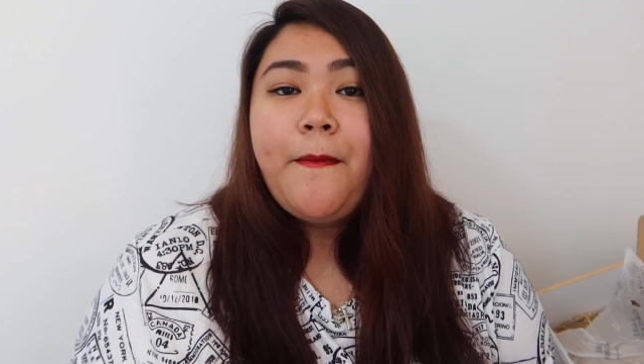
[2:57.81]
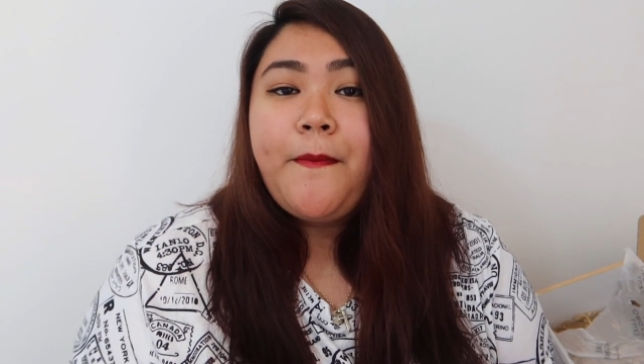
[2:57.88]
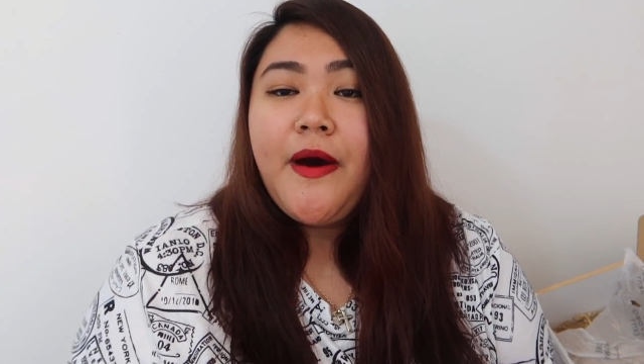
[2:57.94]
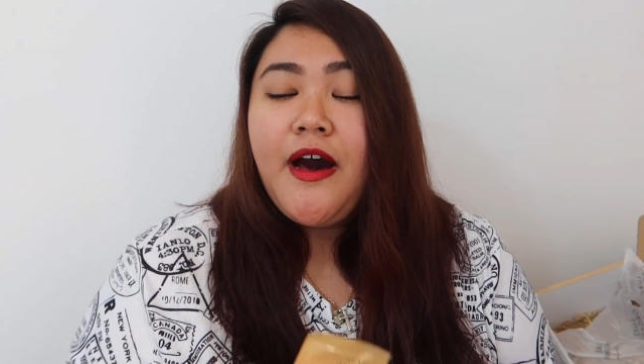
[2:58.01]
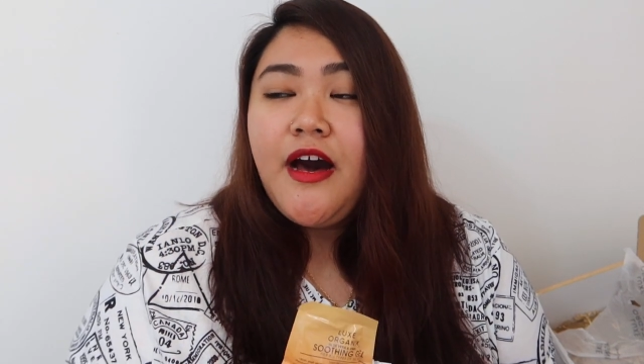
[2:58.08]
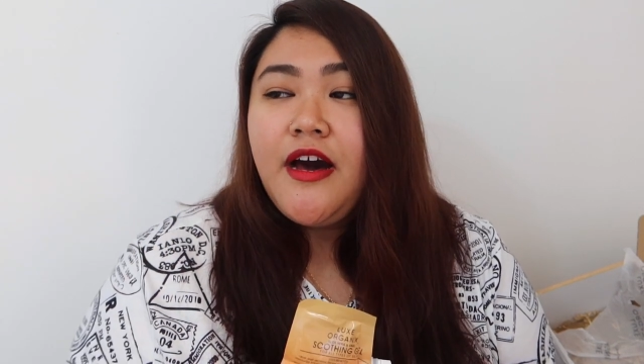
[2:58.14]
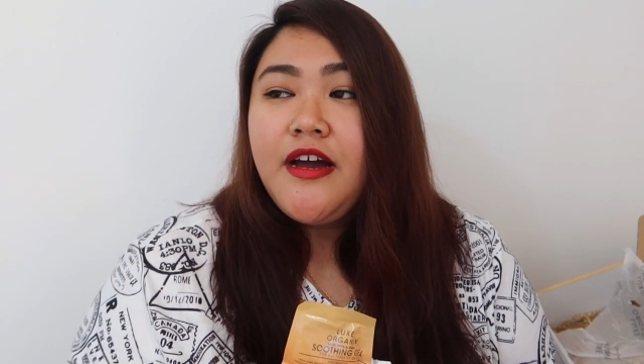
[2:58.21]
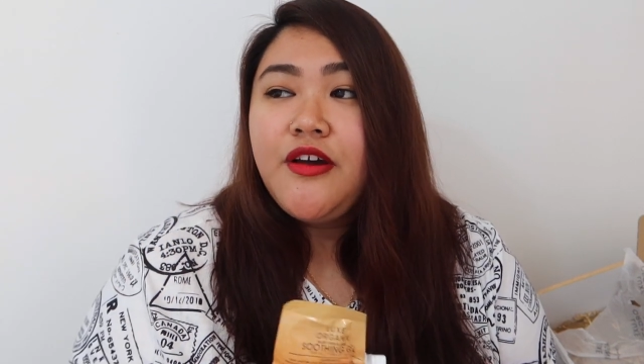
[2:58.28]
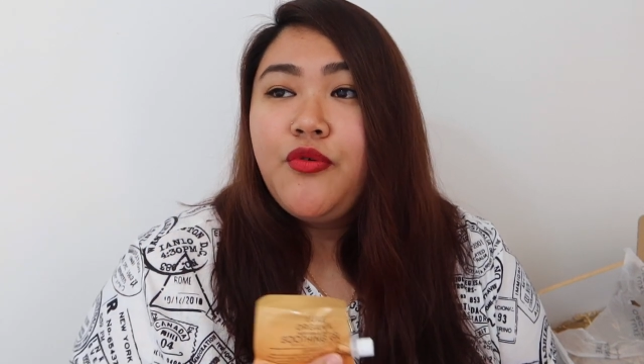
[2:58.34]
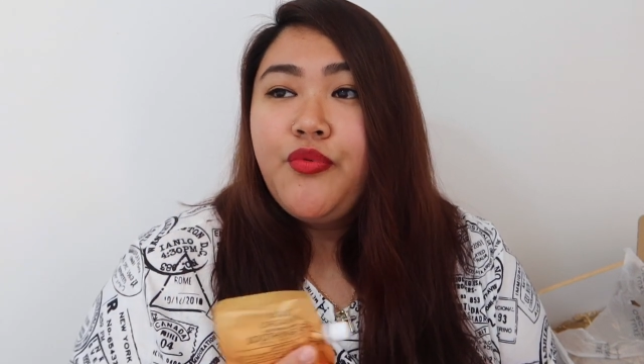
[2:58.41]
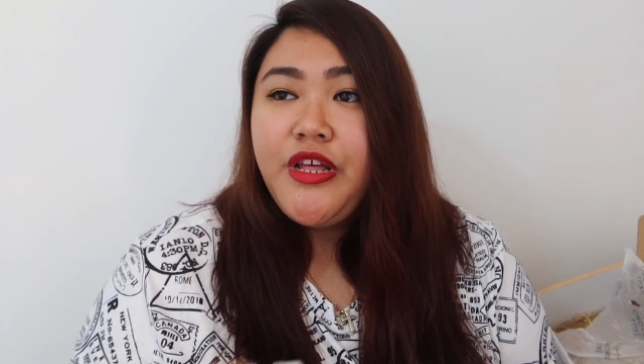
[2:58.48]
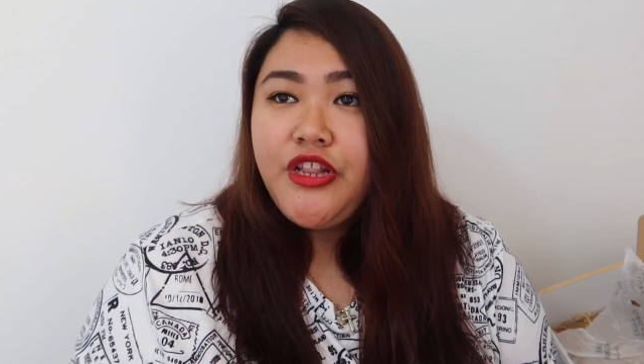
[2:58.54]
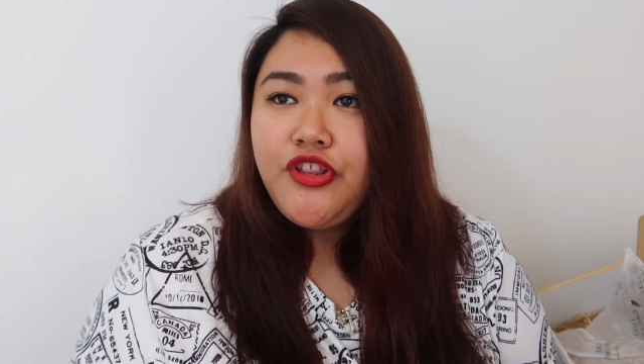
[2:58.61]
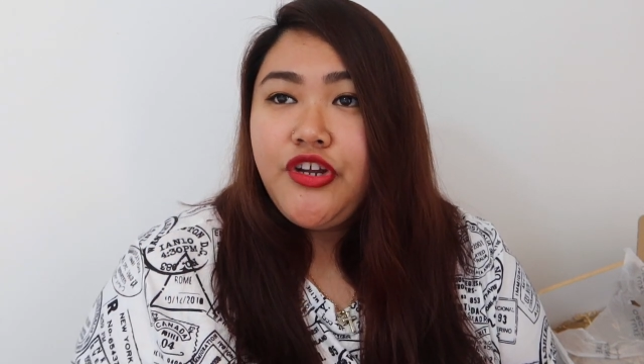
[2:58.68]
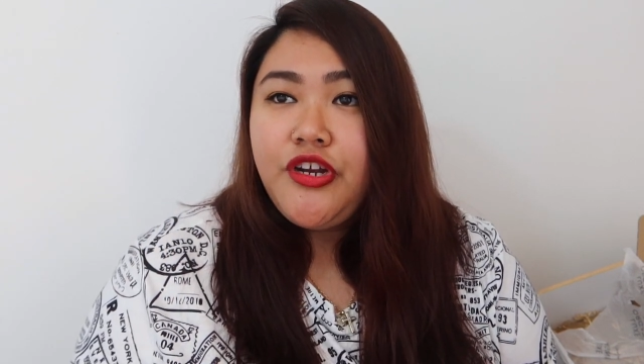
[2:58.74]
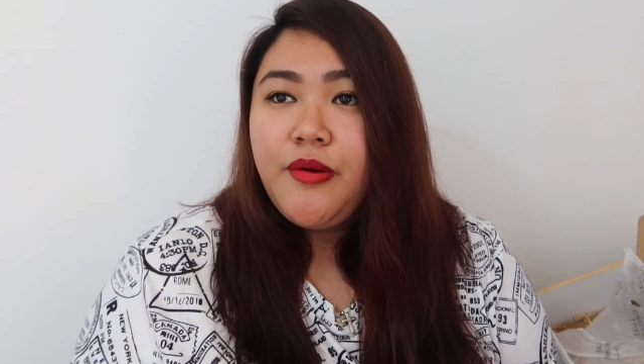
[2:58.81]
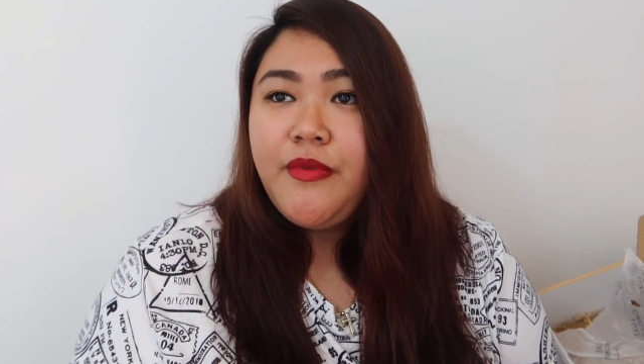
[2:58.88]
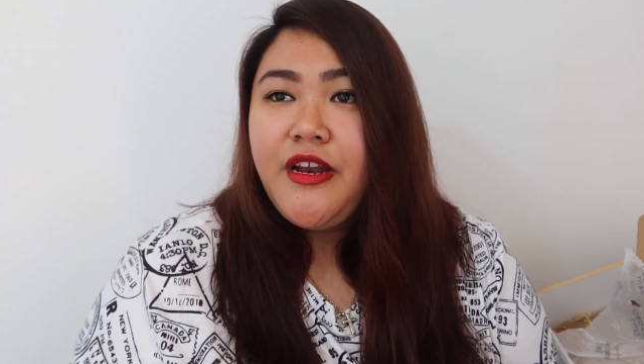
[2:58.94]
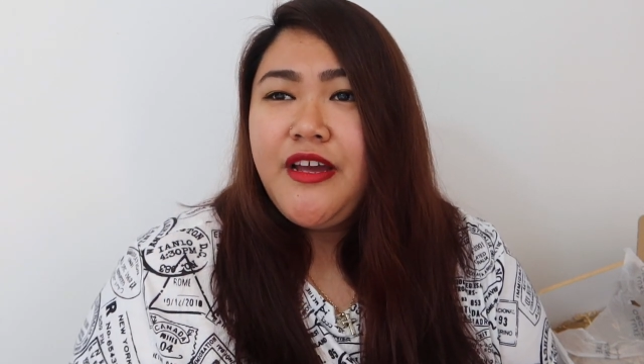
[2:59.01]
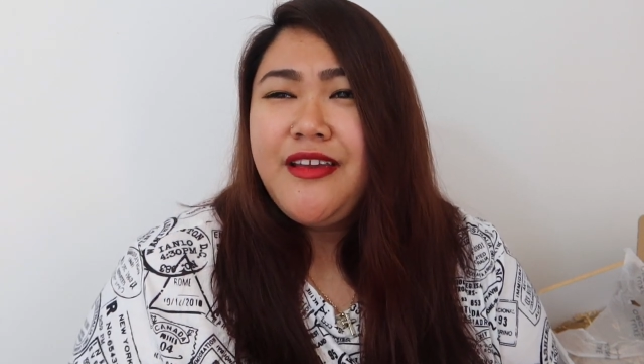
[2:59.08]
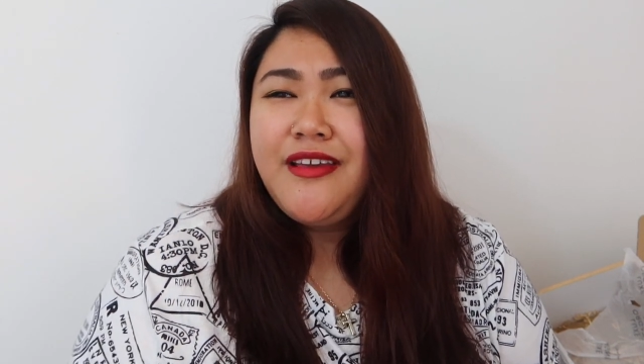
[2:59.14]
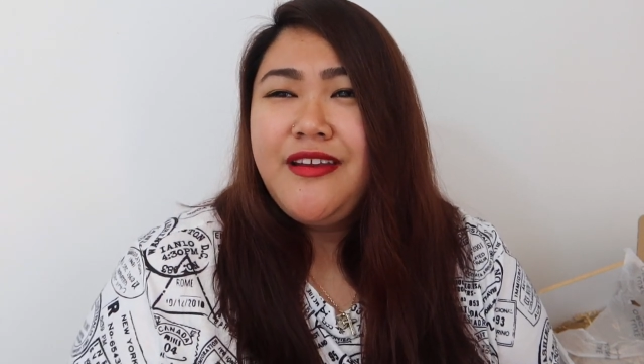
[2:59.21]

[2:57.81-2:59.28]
Pag winter naman ang